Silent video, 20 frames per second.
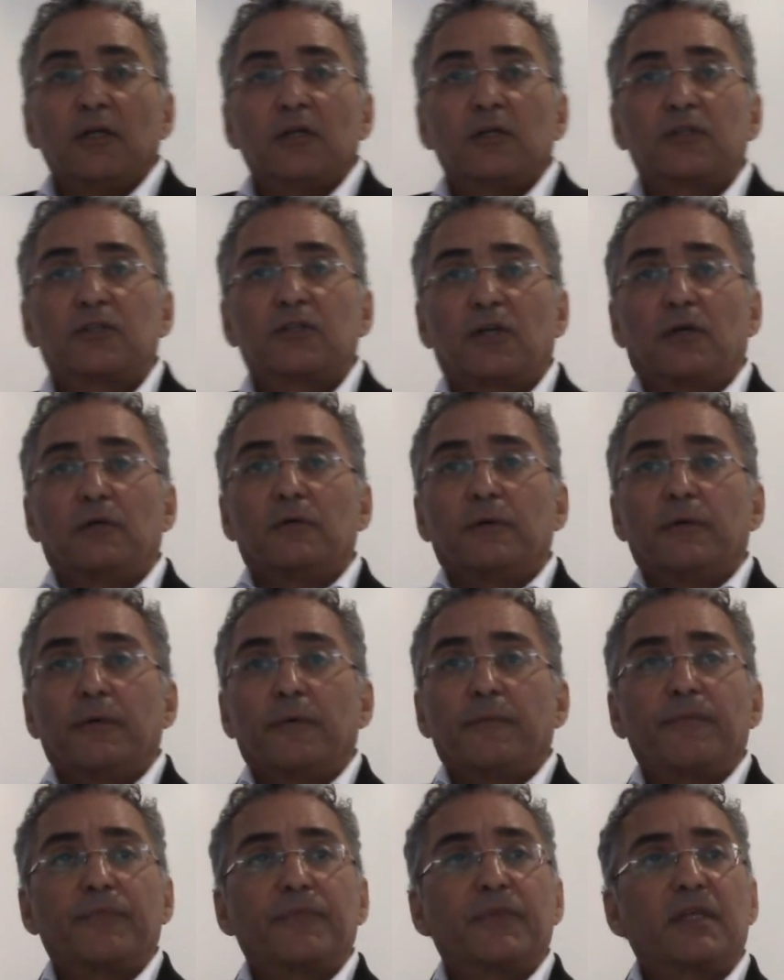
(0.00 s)
So,
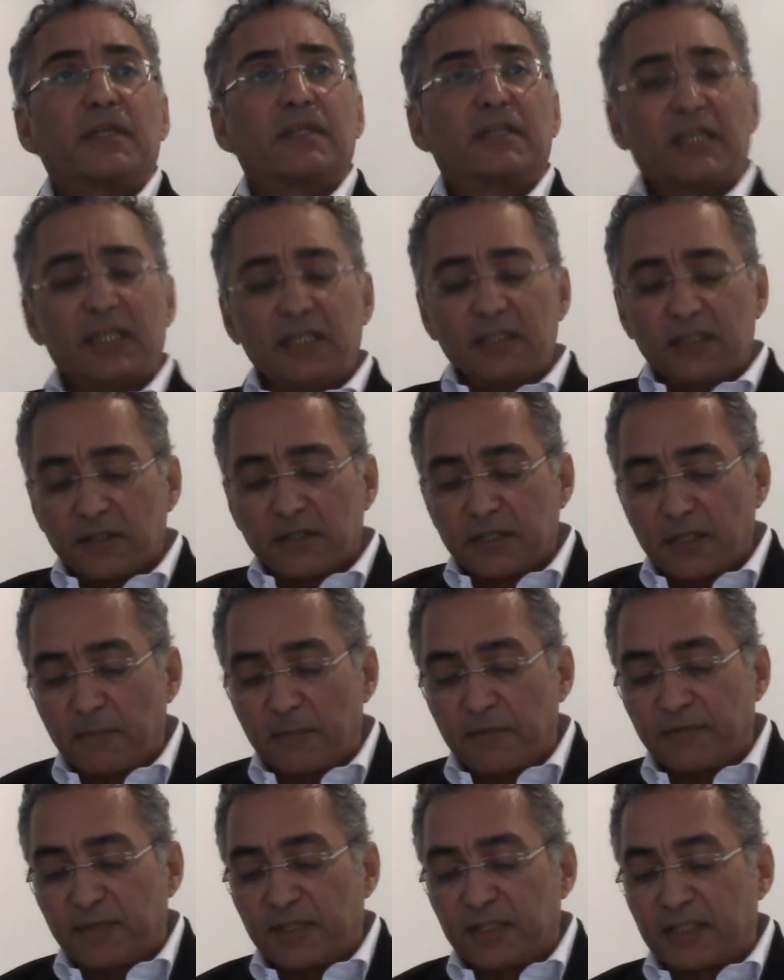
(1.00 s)
these are
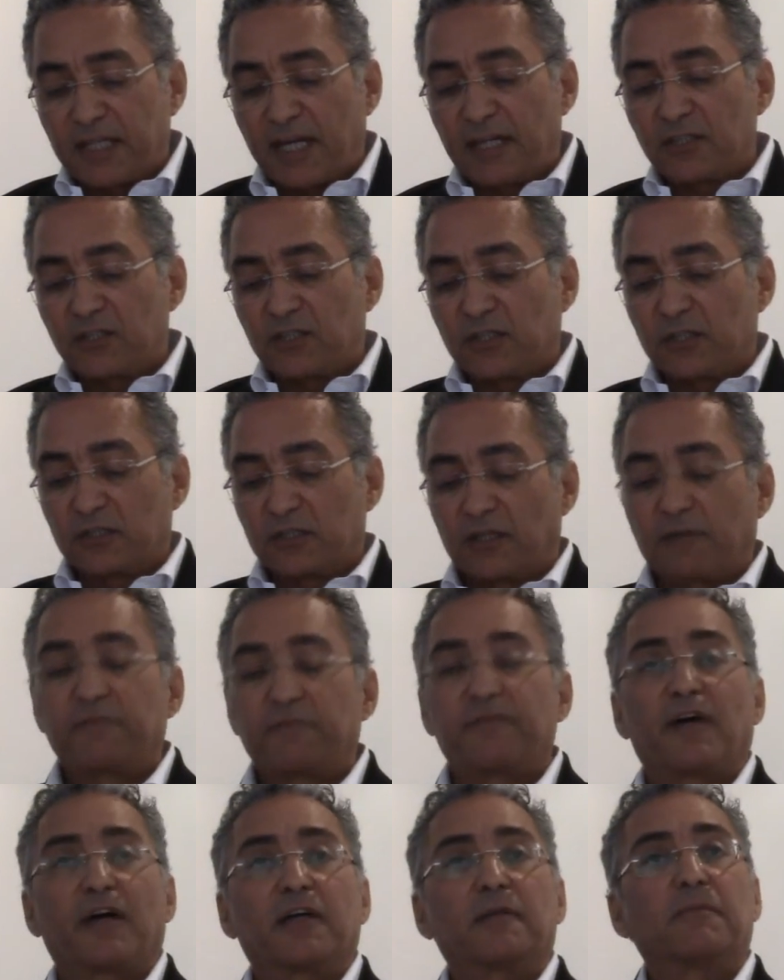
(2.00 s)
some of the tensions I
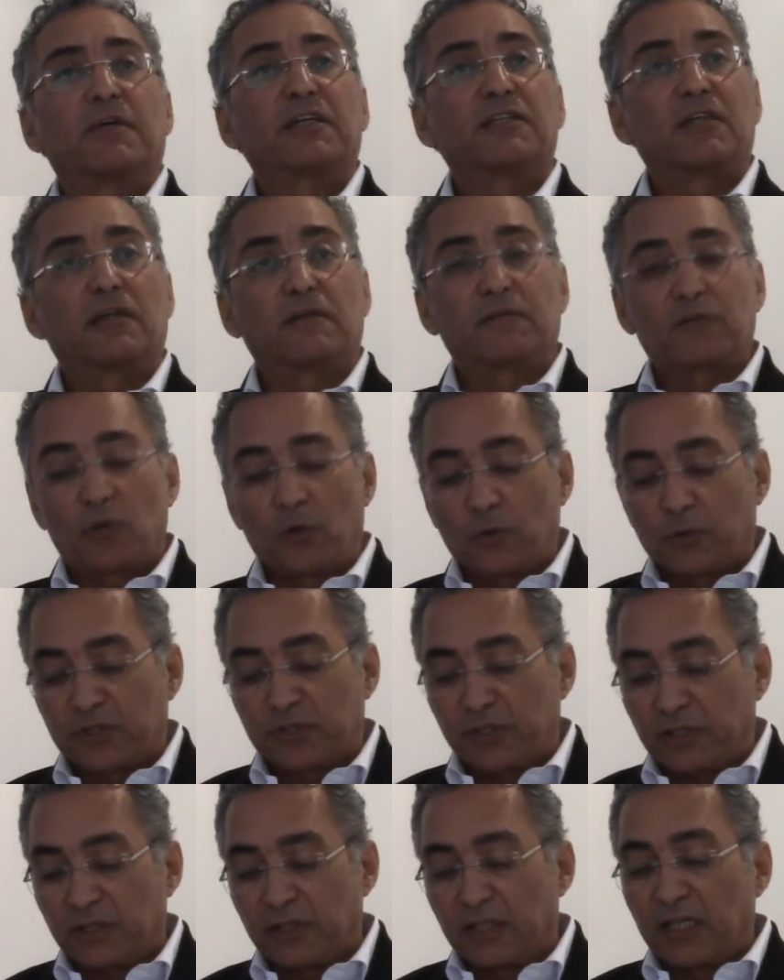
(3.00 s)
find myself
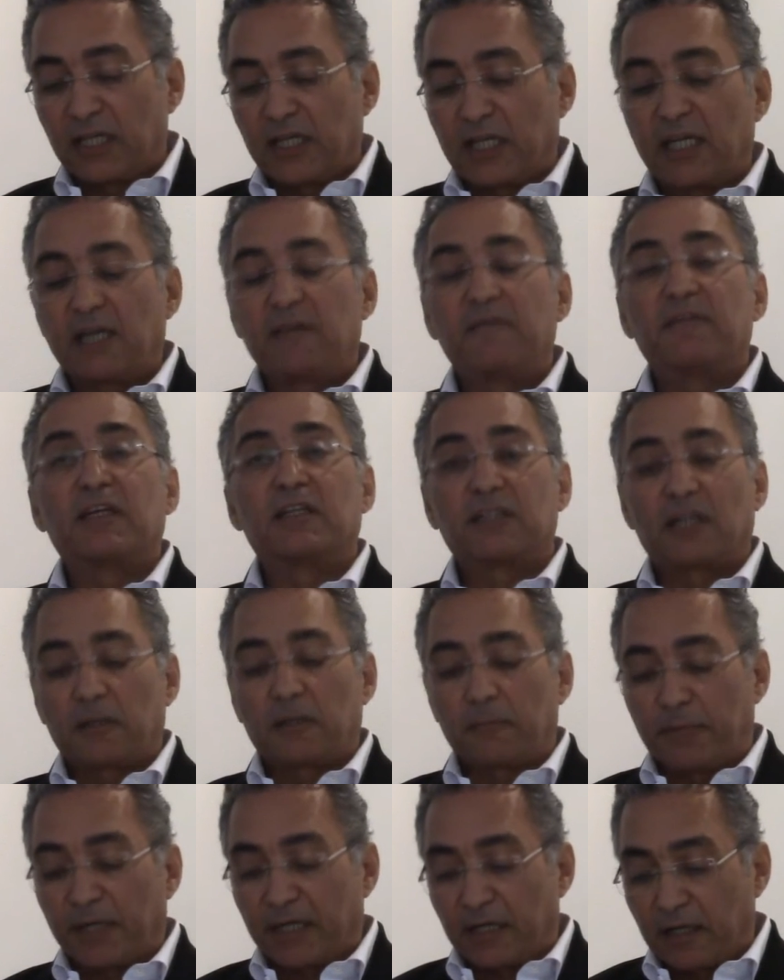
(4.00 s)
caught in even as
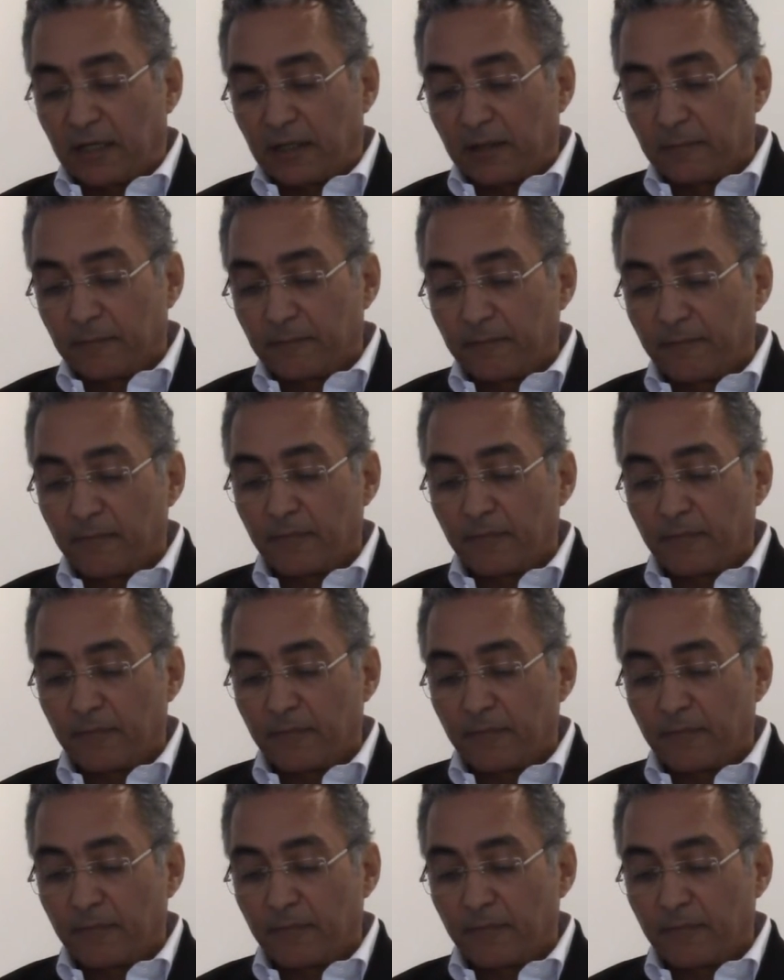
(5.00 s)
I begin.